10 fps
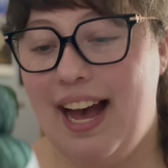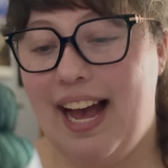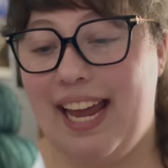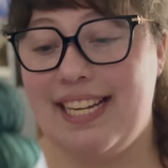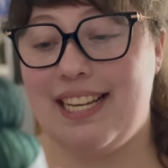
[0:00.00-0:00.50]

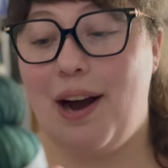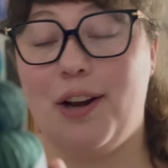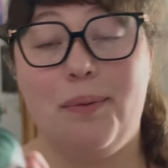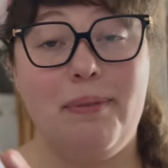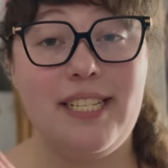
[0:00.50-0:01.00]
It is
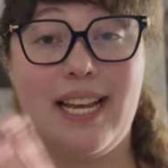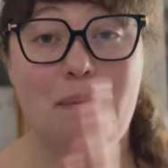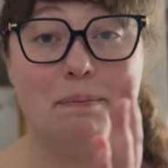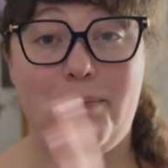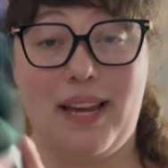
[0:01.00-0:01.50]
100%
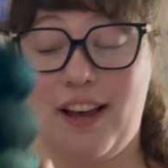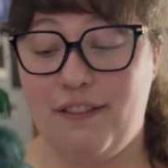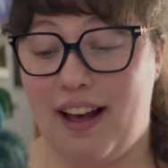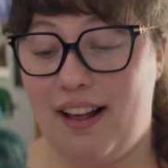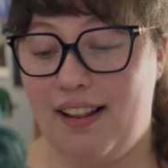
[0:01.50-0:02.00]

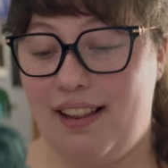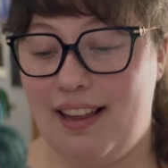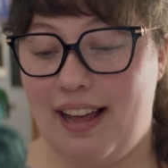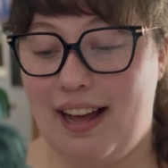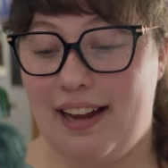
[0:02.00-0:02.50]

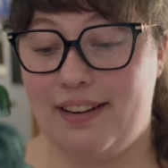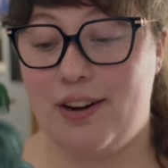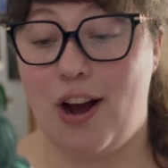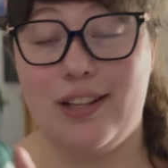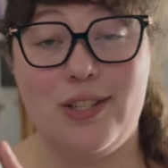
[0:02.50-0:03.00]
BFL,
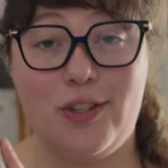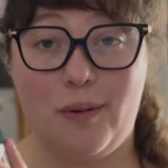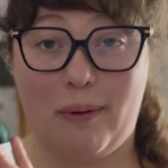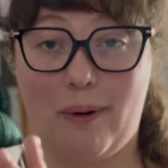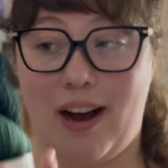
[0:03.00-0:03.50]

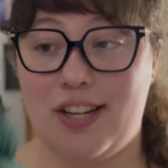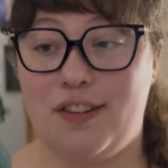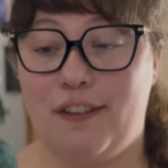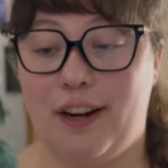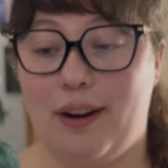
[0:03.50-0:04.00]
non-superwash
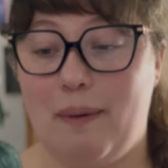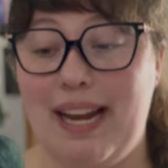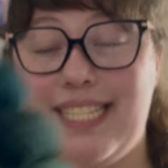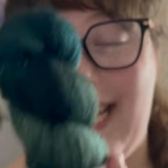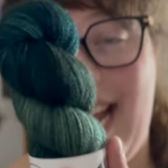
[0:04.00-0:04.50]
fingering
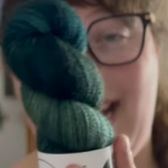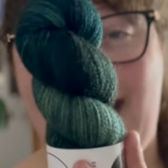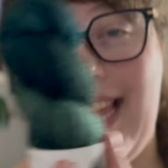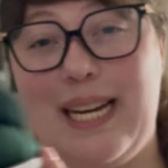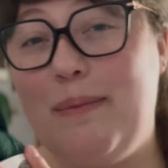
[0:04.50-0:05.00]
weight, and I
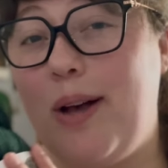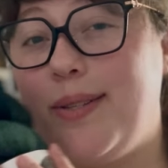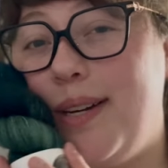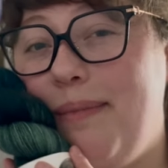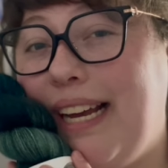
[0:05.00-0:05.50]
think I'm also
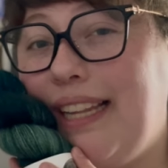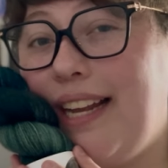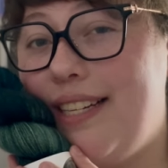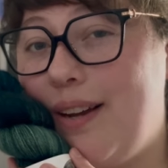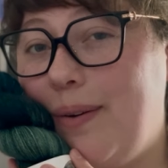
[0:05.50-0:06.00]
going to make a
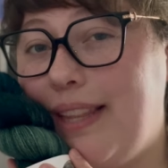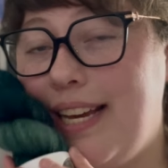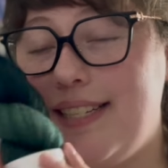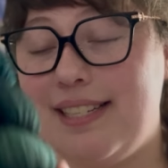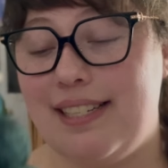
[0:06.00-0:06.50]
lento with
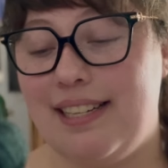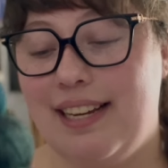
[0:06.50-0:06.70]
this.